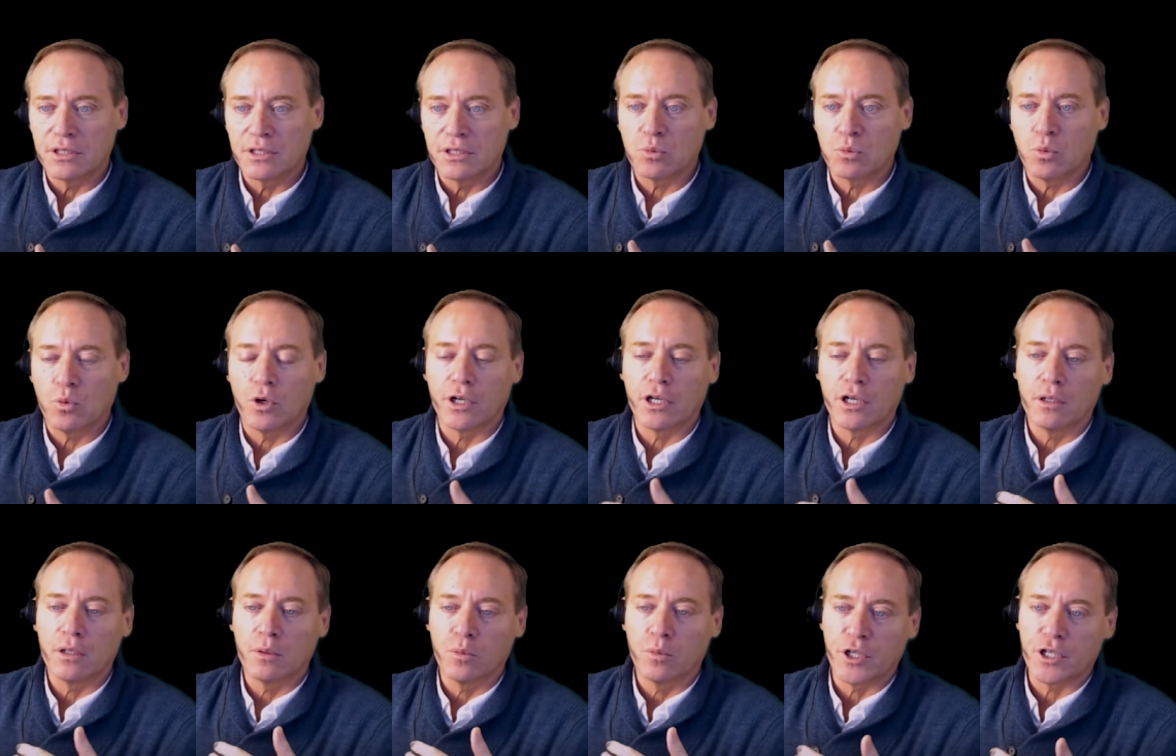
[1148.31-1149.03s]
is
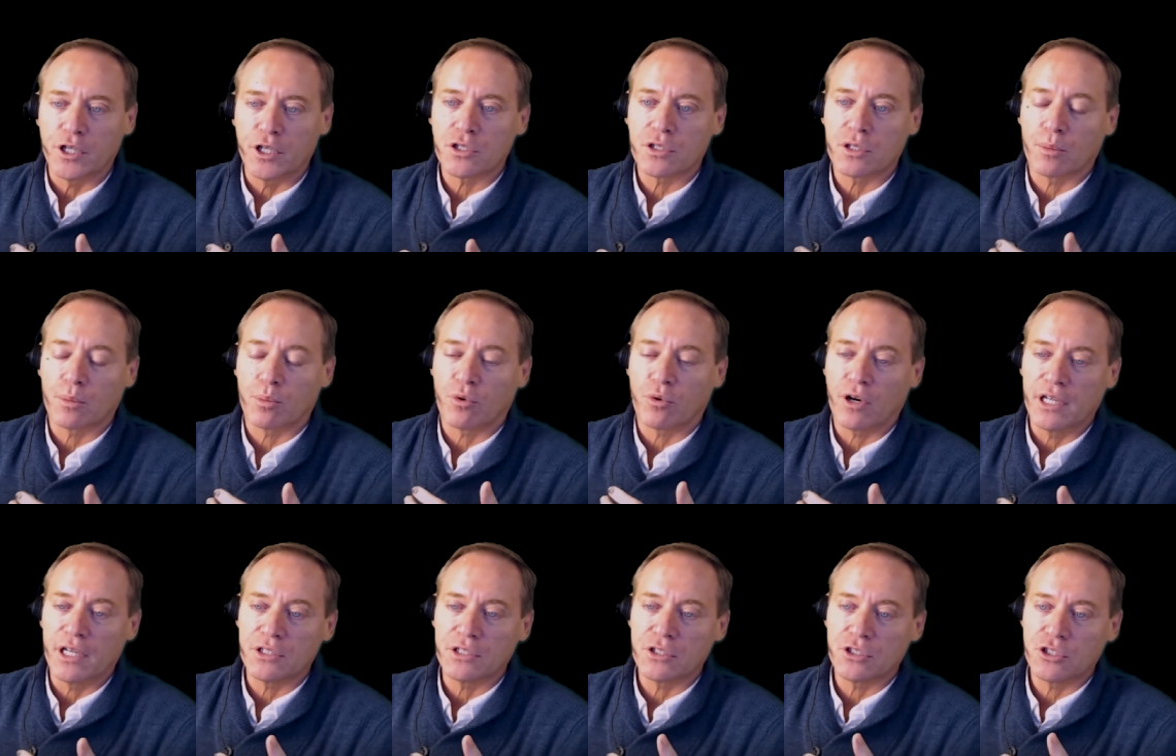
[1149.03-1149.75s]
one in which the
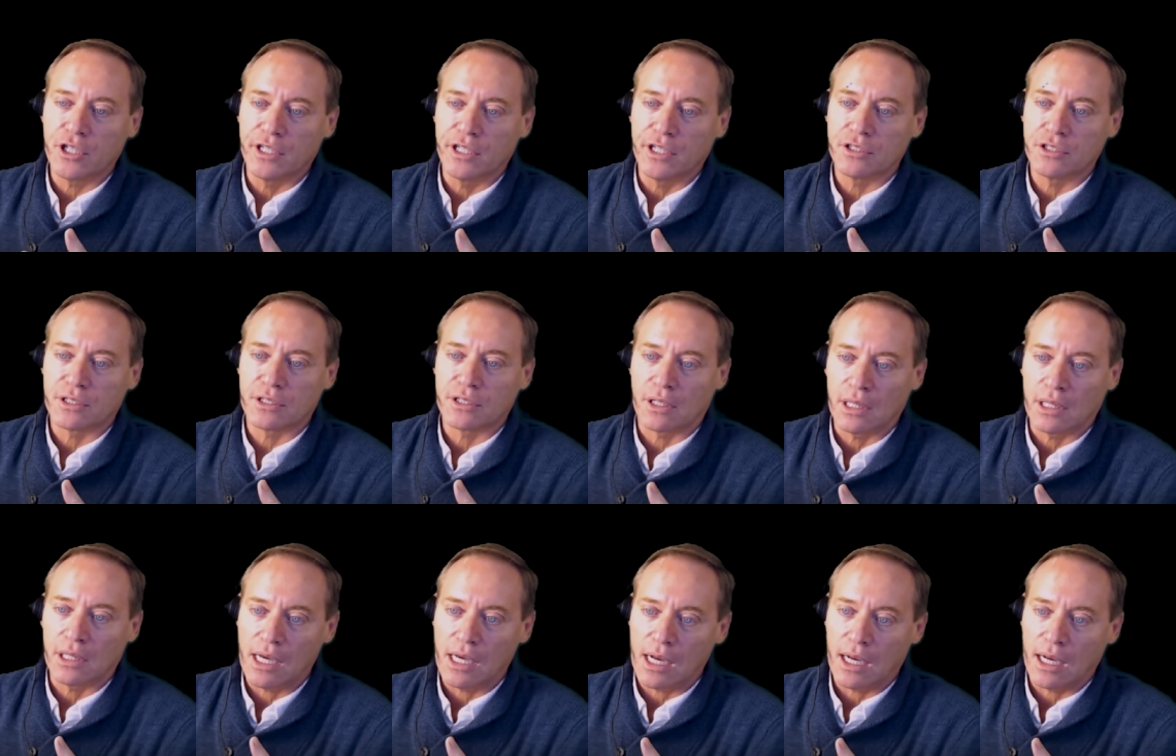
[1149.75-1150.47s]
price changes a
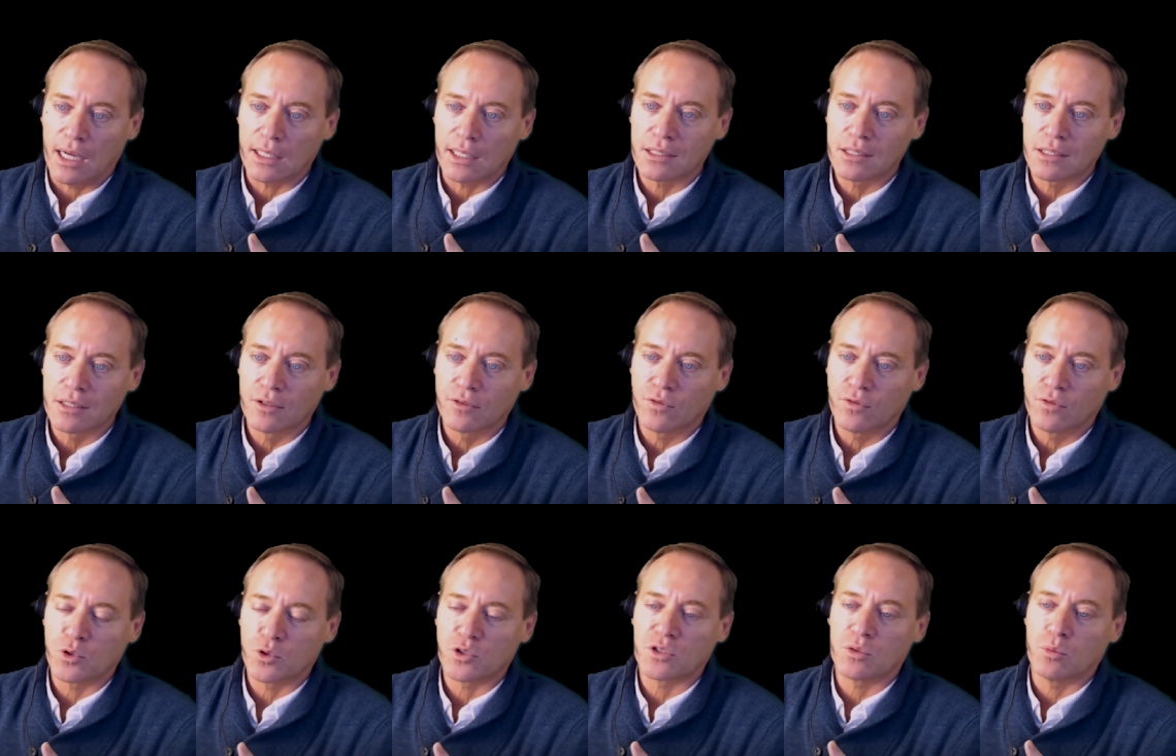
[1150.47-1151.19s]
lot
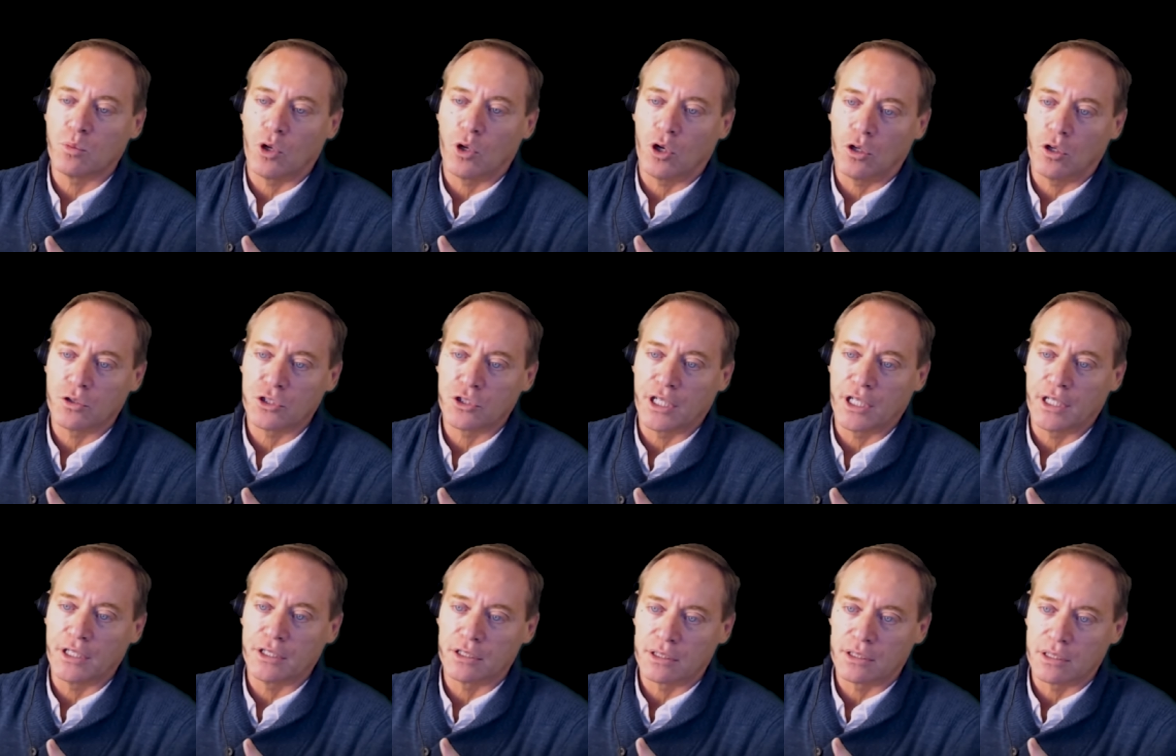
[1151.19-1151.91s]
for small
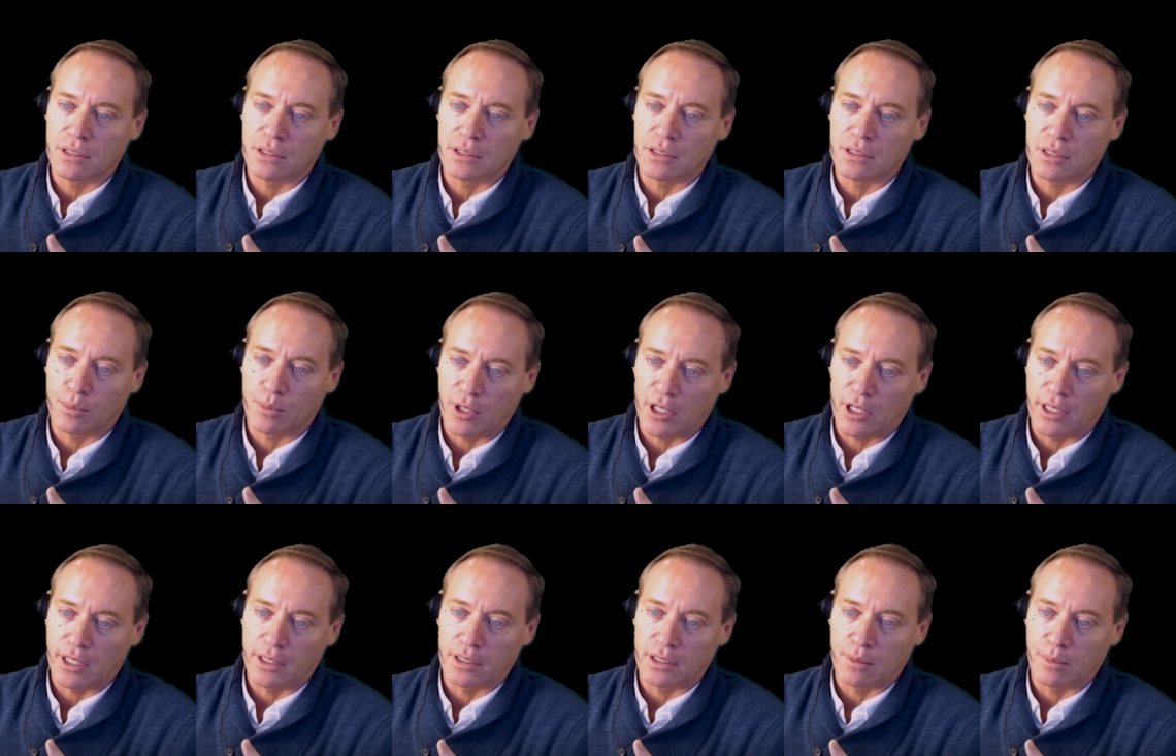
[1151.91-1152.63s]
changes in
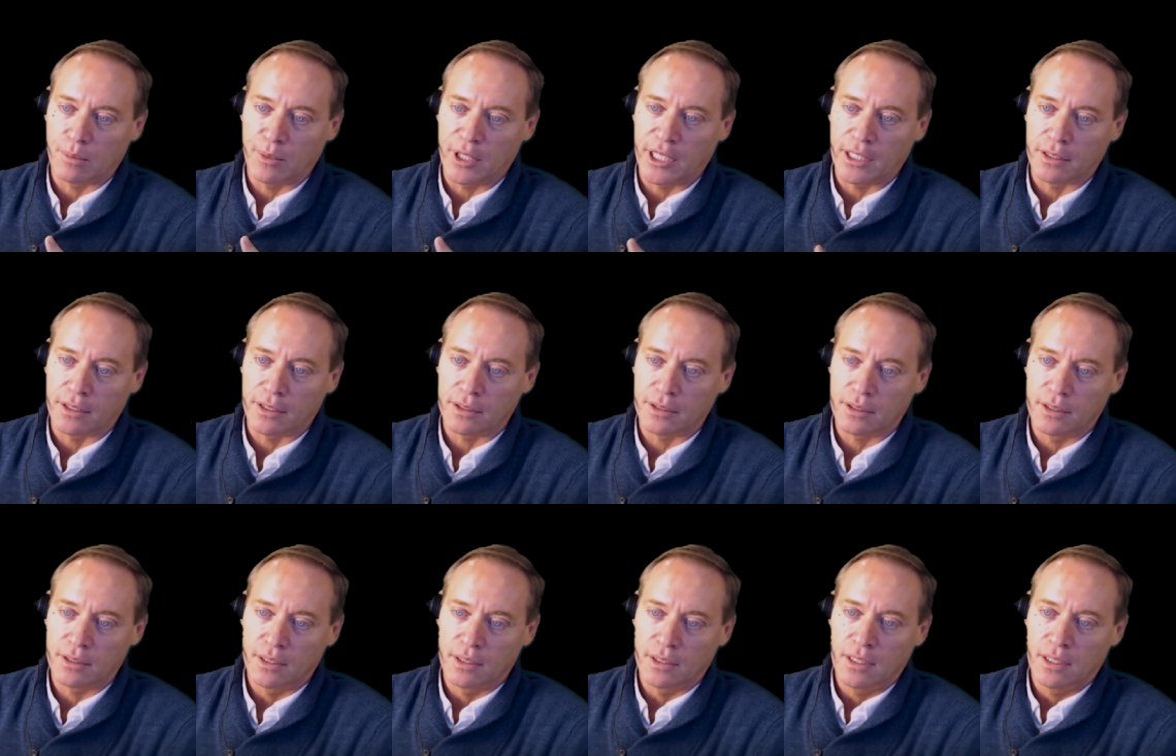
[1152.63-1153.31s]
supply and demand.